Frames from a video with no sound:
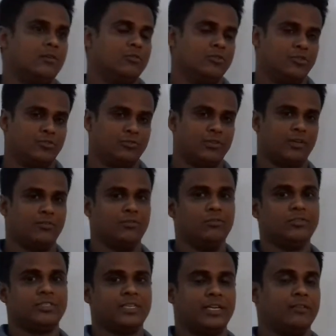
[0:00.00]
Go through the
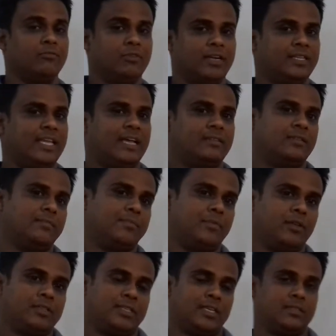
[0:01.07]
rules and look at the examples.